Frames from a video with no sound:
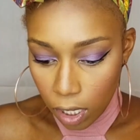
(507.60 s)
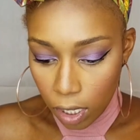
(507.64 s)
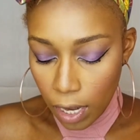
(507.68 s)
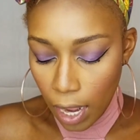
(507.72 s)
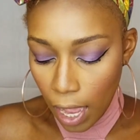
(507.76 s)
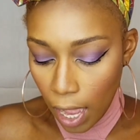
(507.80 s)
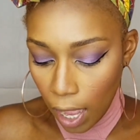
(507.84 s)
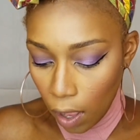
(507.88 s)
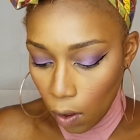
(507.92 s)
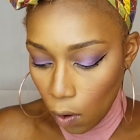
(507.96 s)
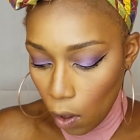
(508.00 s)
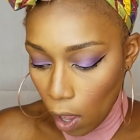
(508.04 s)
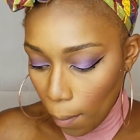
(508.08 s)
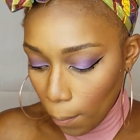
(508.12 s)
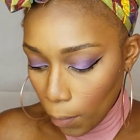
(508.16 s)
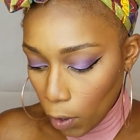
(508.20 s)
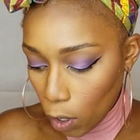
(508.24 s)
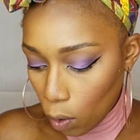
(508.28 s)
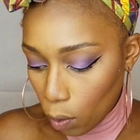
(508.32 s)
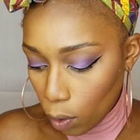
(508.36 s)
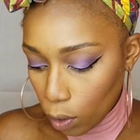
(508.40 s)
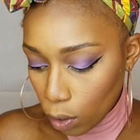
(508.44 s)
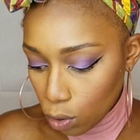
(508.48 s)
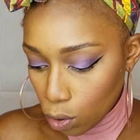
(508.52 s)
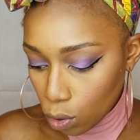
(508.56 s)
Now I'm
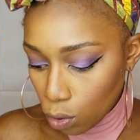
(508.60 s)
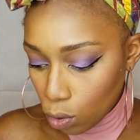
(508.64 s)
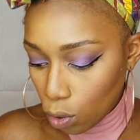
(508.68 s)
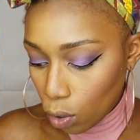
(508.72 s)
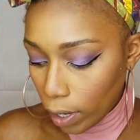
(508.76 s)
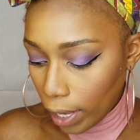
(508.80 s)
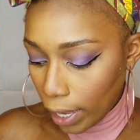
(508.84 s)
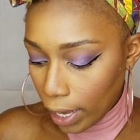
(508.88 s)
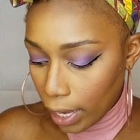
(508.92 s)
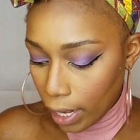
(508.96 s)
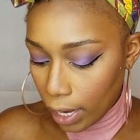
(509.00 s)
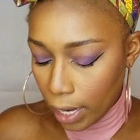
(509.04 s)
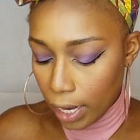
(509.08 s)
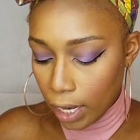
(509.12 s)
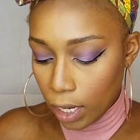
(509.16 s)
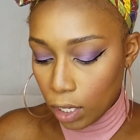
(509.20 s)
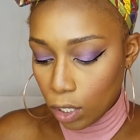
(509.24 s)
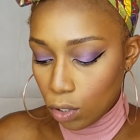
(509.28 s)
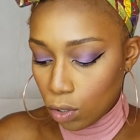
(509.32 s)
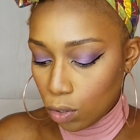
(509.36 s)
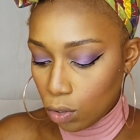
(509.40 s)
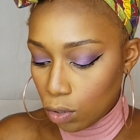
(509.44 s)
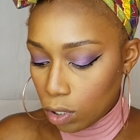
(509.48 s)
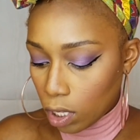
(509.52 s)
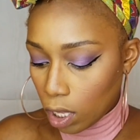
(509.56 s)
going to go ahead and
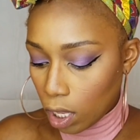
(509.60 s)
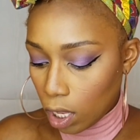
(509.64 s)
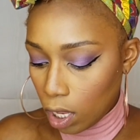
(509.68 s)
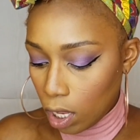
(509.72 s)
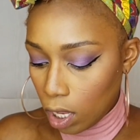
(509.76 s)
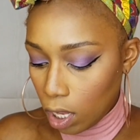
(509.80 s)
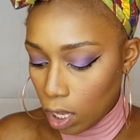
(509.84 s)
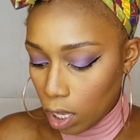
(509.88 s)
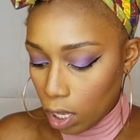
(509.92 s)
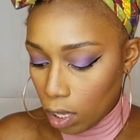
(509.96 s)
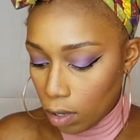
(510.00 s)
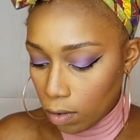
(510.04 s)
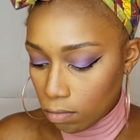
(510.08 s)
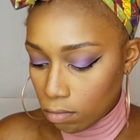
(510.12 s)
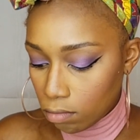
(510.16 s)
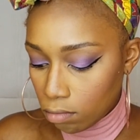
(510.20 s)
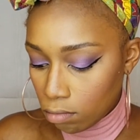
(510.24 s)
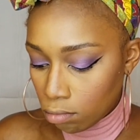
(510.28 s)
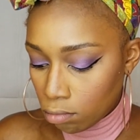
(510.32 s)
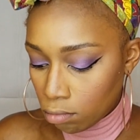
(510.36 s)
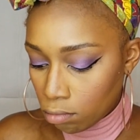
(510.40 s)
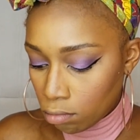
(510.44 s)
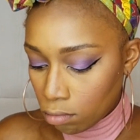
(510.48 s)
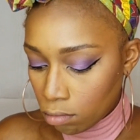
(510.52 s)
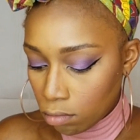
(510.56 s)
use
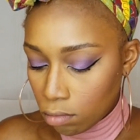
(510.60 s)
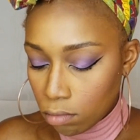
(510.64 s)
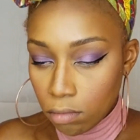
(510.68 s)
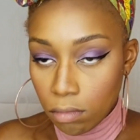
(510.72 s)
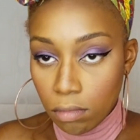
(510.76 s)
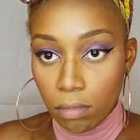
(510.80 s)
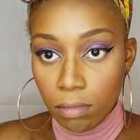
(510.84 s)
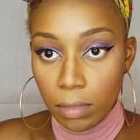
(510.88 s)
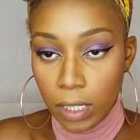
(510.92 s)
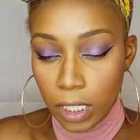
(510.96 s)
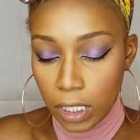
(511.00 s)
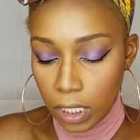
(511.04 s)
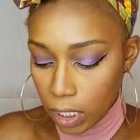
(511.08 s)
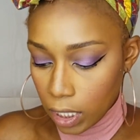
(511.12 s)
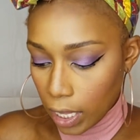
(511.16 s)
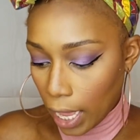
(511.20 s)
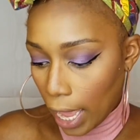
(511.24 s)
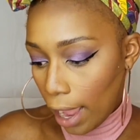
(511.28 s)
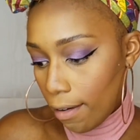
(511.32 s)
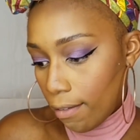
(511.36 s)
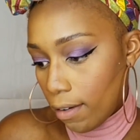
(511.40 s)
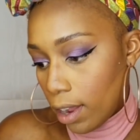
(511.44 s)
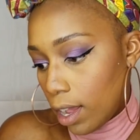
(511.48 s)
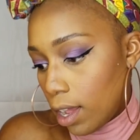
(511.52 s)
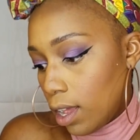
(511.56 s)

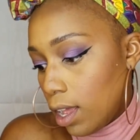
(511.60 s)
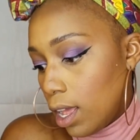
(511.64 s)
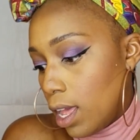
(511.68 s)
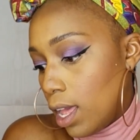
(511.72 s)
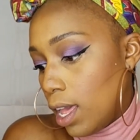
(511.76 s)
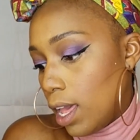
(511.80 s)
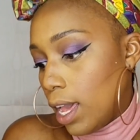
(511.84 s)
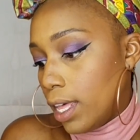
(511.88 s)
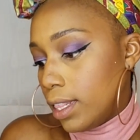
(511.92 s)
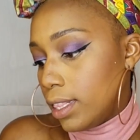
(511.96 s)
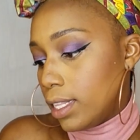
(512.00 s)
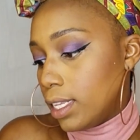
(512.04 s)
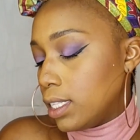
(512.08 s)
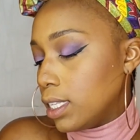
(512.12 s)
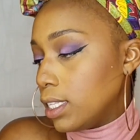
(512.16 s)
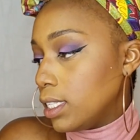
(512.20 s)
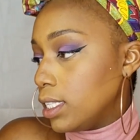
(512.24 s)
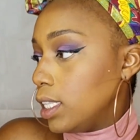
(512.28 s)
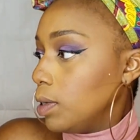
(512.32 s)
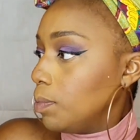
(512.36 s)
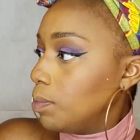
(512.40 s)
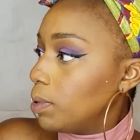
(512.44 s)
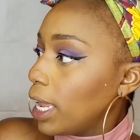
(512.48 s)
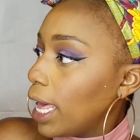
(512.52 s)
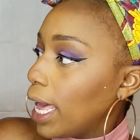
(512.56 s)
mascara, and this is
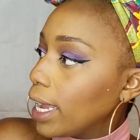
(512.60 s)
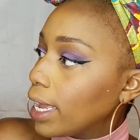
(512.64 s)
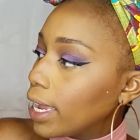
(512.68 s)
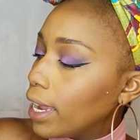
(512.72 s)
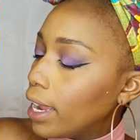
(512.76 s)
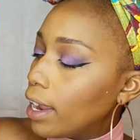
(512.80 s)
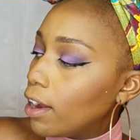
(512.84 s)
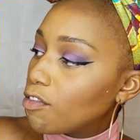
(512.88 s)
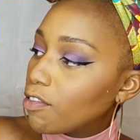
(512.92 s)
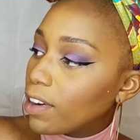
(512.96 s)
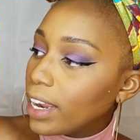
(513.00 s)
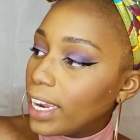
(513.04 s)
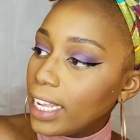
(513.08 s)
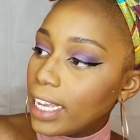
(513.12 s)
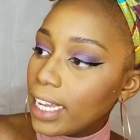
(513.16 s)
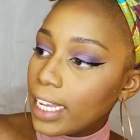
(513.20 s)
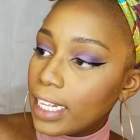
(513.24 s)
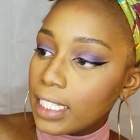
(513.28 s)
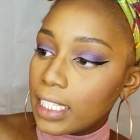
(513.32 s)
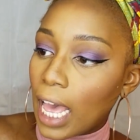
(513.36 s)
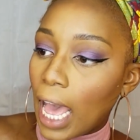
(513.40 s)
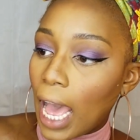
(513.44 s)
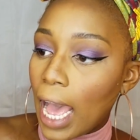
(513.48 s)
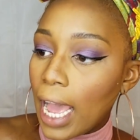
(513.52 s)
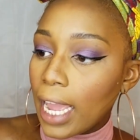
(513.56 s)
the Black
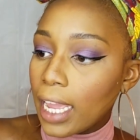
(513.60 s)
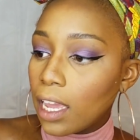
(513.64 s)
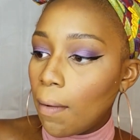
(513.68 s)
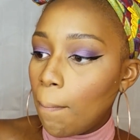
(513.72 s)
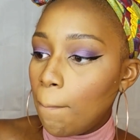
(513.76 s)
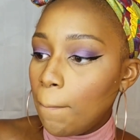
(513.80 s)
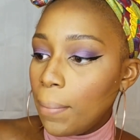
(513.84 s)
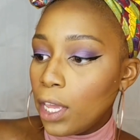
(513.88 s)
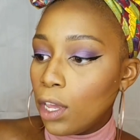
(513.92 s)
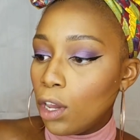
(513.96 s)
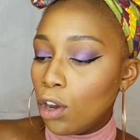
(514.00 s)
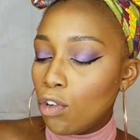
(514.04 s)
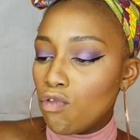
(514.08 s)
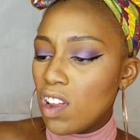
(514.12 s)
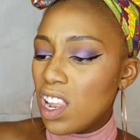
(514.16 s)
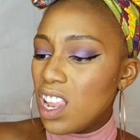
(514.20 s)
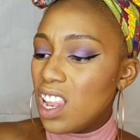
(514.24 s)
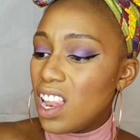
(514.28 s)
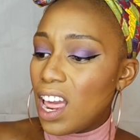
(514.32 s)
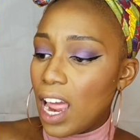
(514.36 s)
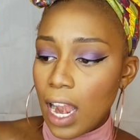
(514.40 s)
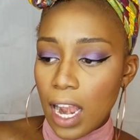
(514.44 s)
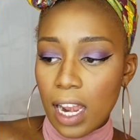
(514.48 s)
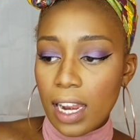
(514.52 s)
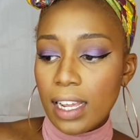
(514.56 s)
Radiance Eye Appeal
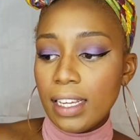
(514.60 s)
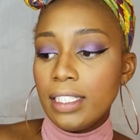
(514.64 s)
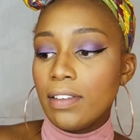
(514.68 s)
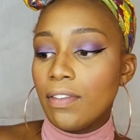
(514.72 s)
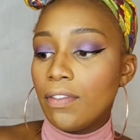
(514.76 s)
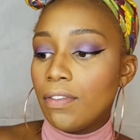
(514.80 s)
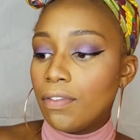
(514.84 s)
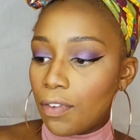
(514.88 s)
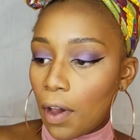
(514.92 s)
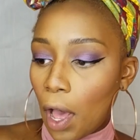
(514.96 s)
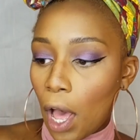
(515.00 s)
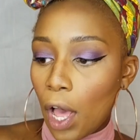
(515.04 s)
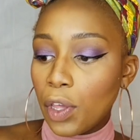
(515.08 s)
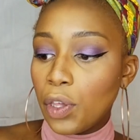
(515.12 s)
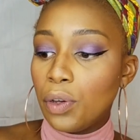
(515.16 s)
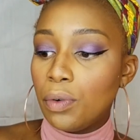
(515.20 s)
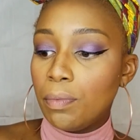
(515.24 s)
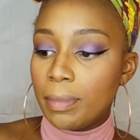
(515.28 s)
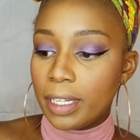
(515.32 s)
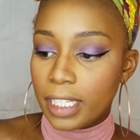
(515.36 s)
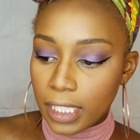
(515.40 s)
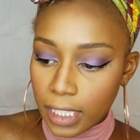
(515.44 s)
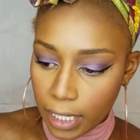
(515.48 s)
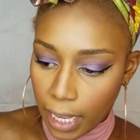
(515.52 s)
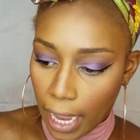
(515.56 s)
Relentless Volume
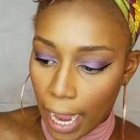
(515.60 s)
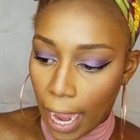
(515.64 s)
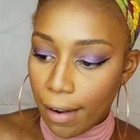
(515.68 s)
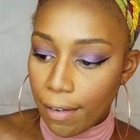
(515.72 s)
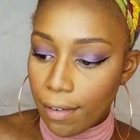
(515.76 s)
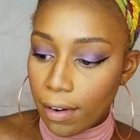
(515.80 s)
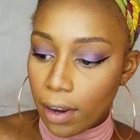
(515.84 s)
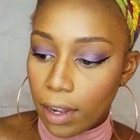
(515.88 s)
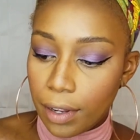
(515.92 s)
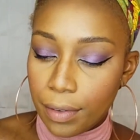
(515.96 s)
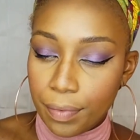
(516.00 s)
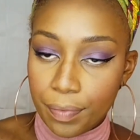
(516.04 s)
Mascara.